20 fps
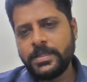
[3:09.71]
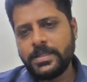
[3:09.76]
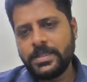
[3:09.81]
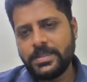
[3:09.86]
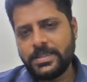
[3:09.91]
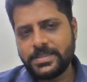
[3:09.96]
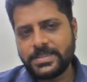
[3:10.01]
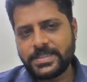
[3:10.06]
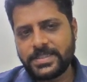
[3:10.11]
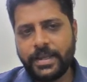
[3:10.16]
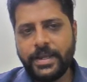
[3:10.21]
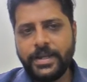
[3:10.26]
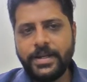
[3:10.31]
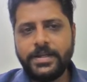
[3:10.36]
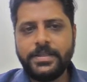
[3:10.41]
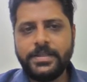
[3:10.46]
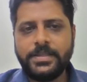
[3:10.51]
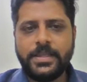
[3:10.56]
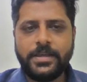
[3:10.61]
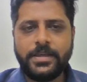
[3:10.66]
The
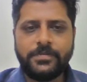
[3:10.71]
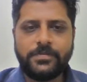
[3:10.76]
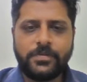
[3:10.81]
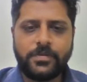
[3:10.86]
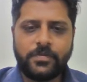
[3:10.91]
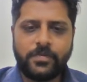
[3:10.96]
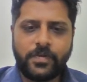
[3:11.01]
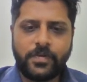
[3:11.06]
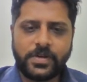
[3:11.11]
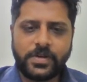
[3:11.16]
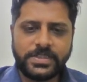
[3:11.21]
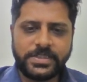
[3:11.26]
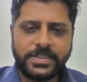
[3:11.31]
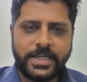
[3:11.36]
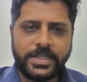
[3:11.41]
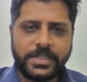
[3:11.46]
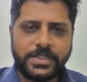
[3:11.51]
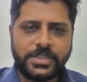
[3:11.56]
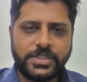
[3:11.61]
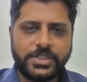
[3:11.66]
second, there was a
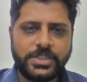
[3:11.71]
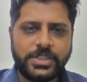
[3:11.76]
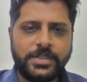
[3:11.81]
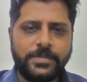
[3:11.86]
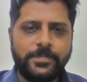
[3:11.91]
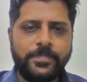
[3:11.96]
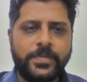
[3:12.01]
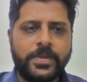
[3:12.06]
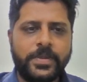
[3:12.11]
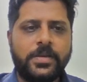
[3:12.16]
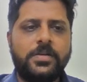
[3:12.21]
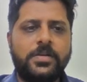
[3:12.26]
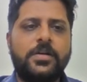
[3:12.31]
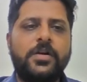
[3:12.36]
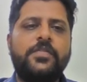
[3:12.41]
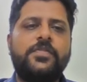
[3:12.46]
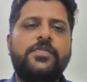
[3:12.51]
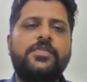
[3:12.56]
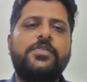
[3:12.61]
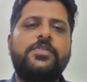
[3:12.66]
direction
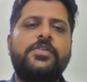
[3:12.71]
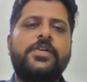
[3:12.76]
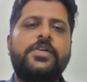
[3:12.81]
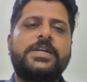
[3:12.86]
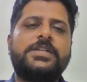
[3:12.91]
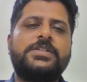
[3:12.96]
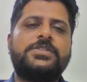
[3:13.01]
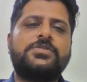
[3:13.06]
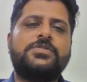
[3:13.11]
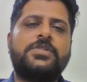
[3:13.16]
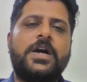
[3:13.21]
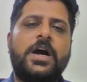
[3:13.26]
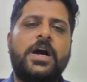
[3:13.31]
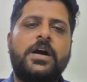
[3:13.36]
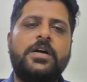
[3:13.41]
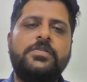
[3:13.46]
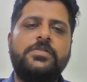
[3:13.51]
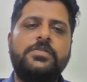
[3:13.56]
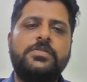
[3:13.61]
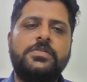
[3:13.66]
of law as to
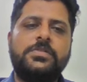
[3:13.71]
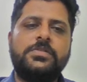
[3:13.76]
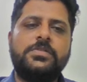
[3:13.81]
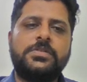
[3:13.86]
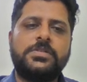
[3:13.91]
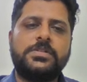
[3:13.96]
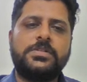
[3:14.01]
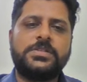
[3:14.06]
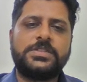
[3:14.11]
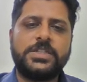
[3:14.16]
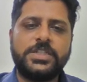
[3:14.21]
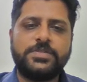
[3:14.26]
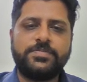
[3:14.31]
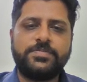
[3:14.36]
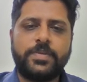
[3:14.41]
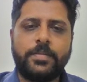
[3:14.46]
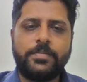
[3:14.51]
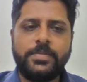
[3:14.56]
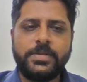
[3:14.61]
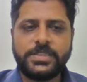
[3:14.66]
how
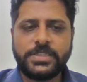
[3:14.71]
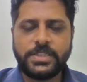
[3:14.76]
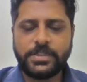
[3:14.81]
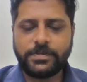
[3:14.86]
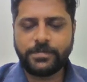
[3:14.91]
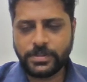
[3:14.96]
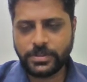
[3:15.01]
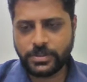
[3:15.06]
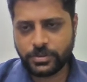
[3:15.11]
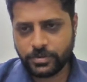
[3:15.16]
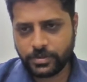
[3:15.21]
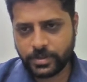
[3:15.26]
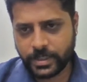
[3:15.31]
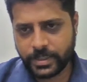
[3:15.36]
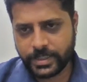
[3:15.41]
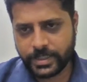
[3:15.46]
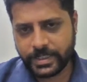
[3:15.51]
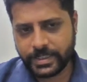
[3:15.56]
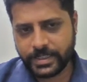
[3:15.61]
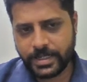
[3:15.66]
such public servant should
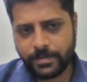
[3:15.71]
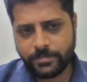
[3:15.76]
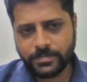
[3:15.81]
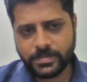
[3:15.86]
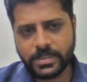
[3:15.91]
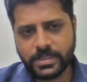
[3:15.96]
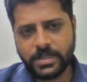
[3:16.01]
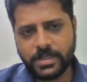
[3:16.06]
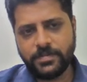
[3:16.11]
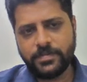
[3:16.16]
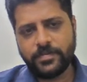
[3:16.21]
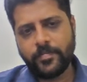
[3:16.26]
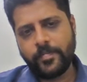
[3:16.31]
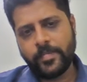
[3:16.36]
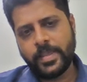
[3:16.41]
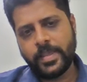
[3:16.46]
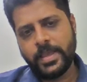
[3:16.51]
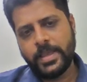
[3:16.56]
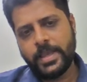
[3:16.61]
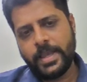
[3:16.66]
conduct himself,
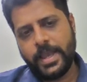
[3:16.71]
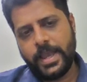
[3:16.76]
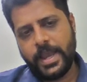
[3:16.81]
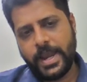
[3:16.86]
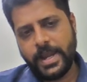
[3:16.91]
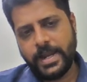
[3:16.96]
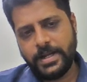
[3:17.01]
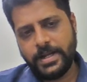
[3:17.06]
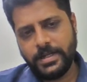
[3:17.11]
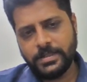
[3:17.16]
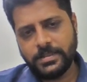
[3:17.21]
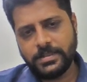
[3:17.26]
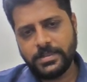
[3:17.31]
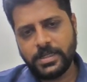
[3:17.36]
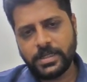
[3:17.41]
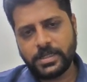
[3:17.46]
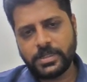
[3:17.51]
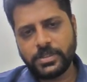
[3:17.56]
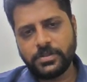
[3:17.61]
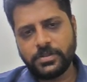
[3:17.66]
and
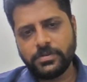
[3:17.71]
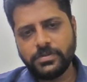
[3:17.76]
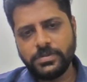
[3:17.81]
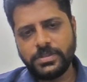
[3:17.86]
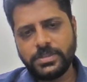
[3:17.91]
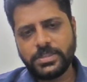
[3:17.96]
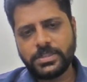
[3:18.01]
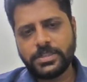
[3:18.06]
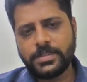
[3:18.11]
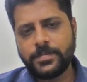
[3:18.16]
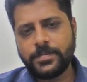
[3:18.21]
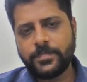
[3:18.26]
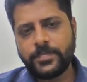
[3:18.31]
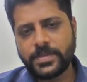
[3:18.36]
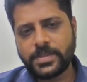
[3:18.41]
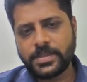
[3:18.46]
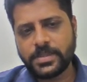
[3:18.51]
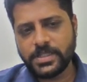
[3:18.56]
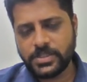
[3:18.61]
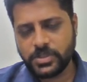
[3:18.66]
the accused
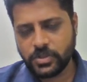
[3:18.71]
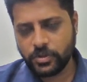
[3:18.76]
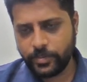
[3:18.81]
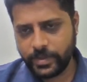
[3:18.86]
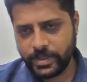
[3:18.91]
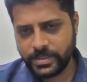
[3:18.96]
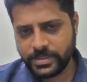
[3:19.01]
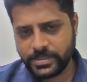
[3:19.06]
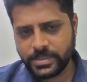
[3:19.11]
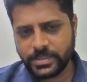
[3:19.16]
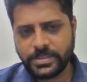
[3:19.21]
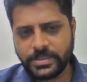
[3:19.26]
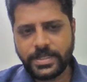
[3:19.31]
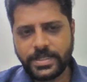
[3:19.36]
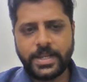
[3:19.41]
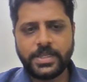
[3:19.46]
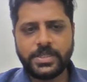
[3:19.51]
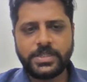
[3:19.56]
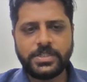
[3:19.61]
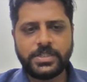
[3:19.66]
disobeyed such
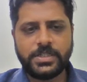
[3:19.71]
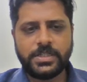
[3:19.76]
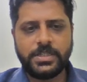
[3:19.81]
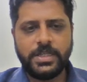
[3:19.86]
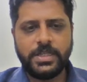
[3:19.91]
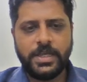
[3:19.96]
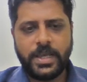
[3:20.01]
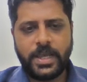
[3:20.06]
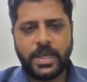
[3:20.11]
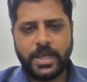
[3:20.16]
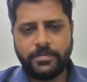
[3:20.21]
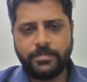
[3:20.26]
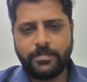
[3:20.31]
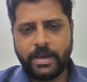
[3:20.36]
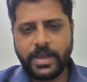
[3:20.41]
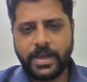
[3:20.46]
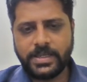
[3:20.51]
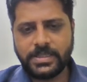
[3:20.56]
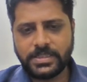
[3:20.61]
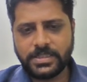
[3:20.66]
direction, and
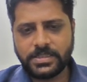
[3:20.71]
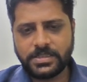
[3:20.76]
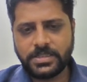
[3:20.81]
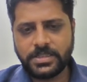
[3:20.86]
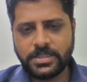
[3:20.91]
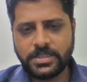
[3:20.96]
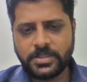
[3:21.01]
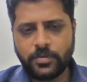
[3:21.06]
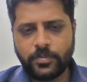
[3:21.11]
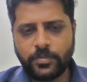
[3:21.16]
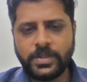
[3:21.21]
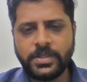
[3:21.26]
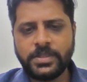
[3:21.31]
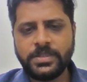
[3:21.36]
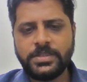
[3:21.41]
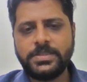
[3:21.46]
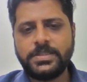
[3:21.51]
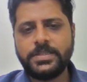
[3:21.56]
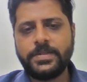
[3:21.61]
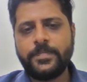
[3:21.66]
by such
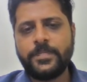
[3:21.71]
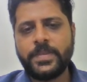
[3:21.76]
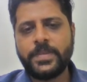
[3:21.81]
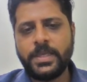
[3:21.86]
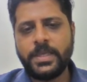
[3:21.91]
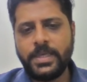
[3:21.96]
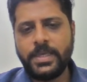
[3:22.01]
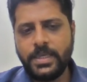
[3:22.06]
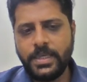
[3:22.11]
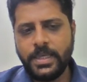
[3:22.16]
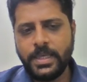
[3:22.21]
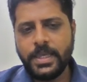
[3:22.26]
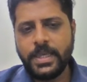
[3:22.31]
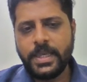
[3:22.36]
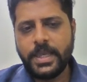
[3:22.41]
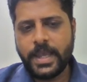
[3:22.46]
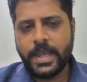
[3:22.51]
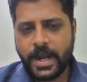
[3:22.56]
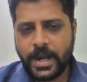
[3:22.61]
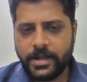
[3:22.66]
disobedience he
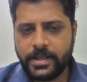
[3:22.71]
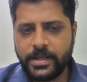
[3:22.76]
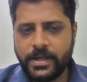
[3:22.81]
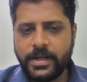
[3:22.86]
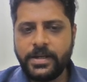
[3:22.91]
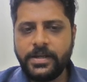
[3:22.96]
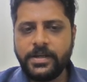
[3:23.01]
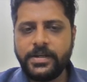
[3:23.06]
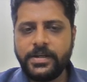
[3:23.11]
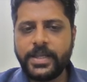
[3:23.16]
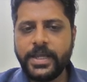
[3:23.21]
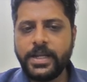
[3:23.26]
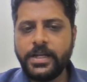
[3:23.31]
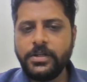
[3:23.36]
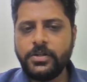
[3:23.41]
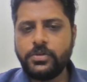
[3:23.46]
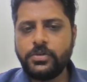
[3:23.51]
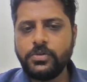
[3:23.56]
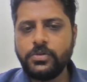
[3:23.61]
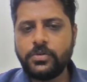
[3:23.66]
had
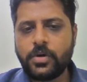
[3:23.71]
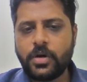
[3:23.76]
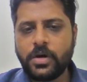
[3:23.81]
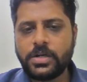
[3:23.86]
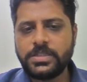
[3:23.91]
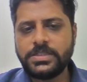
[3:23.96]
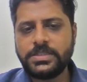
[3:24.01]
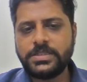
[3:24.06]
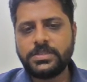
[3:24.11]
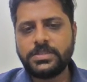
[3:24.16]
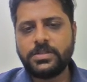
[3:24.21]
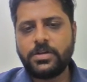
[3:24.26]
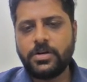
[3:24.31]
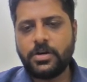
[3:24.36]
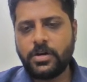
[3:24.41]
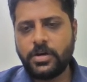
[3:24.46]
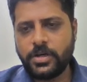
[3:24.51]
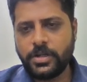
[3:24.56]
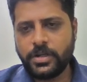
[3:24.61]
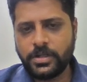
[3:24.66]
intent to cause
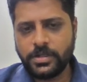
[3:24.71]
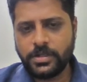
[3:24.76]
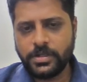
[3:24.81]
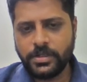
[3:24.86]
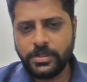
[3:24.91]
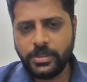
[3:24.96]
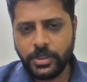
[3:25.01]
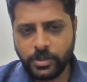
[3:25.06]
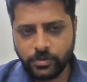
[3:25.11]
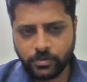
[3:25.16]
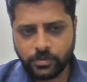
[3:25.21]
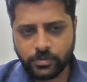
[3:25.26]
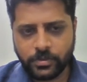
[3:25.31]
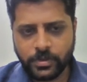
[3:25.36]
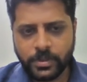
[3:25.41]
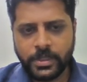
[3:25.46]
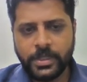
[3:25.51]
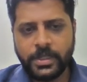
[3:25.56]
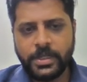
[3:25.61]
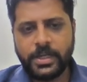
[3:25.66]
or knew
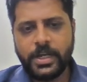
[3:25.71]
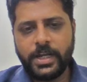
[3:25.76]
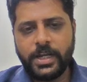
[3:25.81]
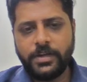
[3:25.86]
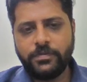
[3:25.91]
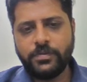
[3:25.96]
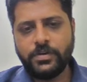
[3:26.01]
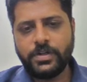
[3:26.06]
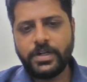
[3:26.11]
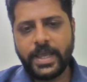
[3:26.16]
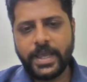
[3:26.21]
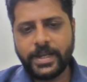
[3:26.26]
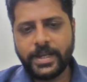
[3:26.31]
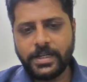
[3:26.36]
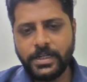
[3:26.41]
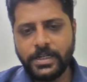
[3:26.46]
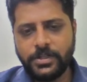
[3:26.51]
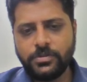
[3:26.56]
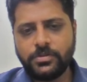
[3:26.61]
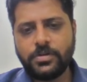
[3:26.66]
it would
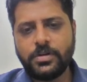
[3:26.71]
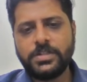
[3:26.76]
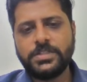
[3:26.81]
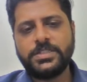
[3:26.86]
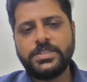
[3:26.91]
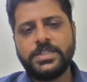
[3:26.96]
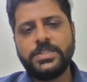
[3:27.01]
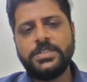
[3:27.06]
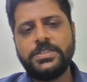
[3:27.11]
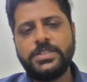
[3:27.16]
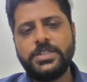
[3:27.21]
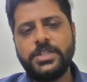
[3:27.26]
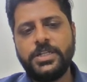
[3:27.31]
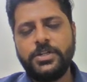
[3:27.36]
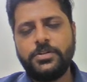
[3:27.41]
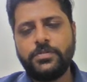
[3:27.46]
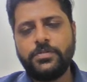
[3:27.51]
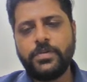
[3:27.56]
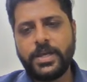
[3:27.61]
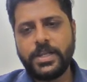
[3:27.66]
likely to cause injury
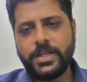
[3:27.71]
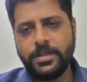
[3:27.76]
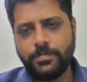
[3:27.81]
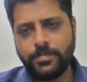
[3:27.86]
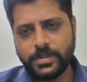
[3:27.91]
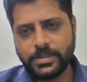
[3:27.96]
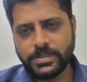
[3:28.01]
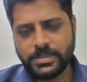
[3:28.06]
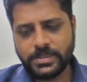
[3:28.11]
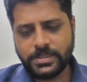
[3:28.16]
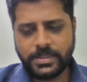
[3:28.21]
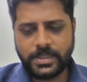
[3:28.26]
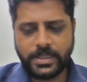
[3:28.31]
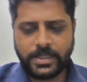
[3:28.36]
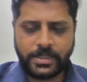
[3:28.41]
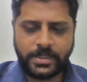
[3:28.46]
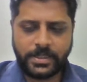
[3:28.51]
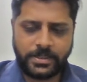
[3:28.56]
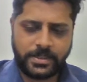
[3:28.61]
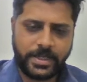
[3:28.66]
to any person,
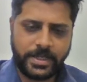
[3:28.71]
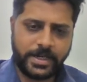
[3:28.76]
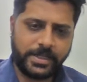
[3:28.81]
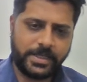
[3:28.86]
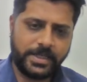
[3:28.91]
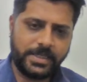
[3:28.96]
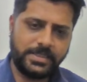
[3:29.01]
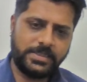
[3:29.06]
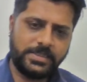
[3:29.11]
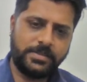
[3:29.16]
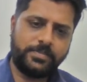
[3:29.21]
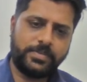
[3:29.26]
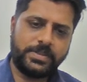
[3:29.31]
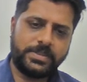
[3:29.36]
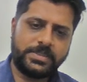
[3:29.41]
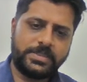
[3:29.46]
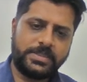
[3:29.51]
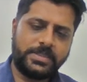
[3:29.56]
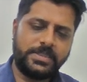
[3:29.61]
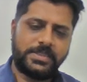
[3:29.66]
then in that case the
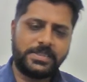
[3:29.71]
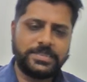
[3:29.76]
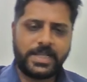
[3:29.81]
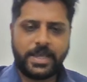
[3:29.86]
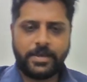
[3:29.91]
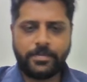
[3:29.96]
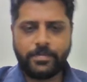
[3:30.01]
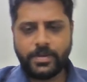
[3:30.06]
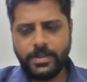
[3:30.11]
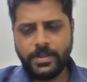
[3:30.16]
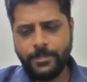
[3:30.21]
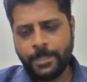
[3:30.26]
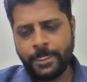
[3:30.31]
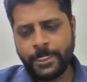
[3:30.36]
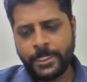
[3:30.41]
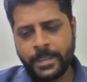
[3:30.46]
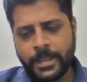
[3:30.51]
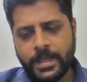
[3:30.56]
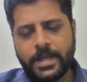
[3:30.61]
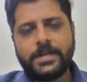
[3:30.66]
person is liable
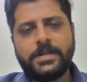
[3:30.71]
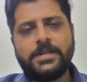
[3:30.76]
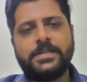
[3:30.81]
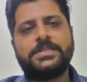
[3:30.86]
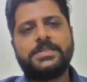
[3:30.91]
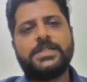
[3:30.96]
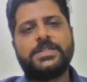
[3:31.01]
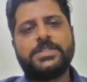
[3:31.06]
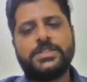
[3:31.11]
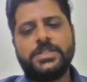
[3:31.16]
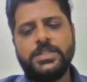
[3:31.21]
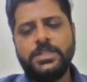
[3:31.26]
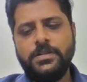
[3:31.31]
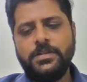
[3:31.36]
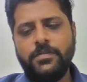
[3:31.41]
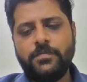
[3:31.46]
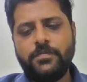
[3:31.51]
under section